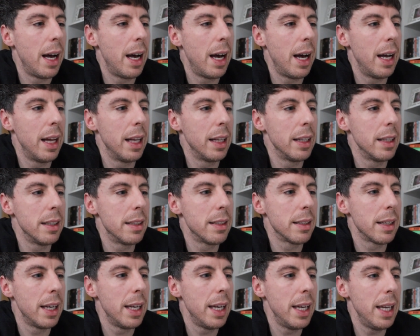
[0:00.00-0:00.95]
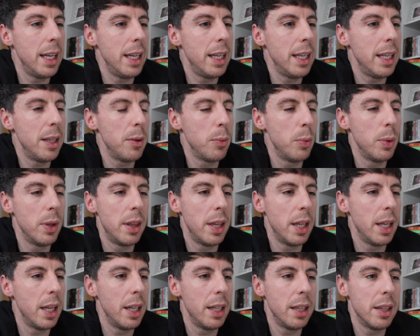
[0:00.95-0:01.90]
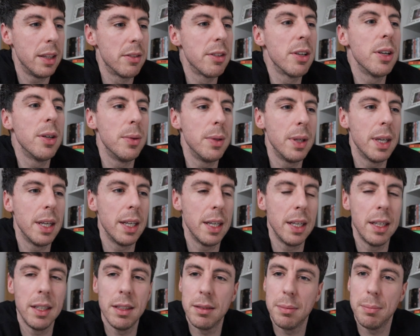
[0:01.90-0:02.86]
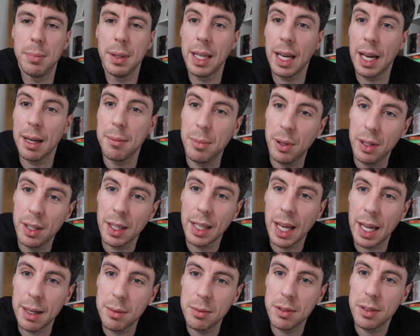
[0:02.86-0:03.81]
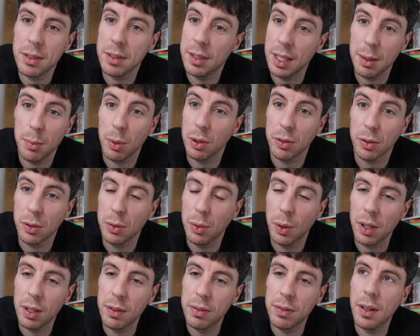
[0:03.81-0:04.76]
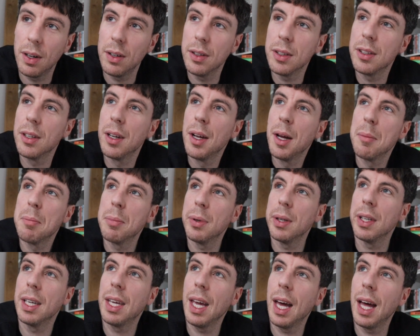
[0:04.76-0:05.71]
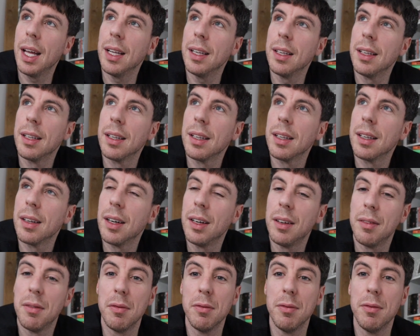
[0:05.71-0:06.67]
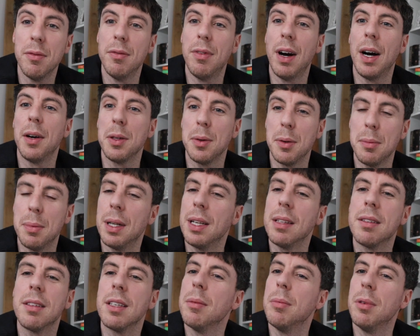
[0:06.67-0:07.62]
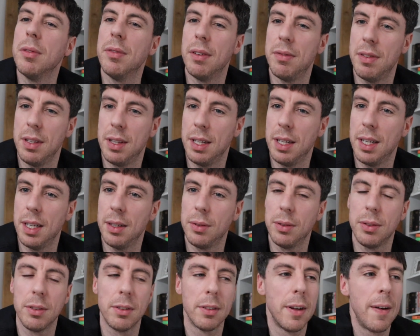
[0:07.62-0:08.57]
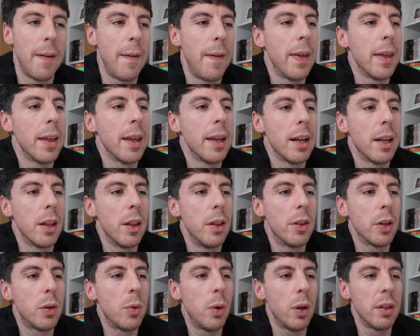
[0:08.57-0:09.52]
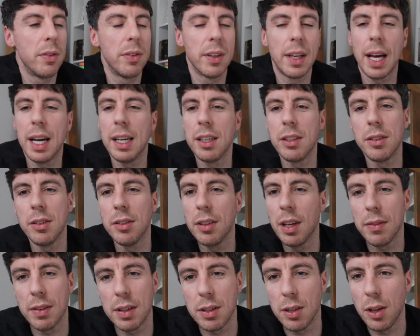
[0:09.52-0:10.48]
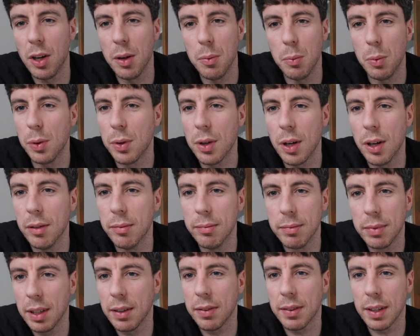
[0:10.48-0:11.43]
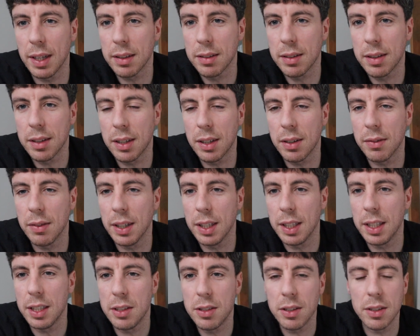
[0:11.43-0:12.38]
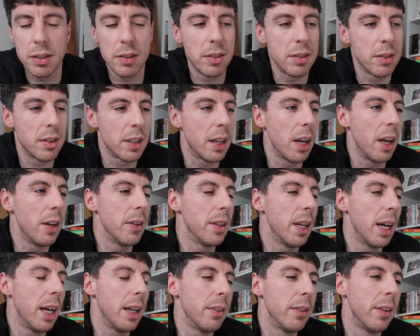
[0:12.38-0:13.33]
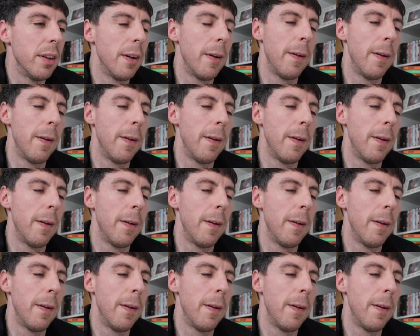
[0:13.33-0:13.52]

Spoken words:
And he, within 2 years, became my accountant. He wasn't qualified, but again, valuability above everything else. The qualifications over time will come if that's the career he chooses to go down.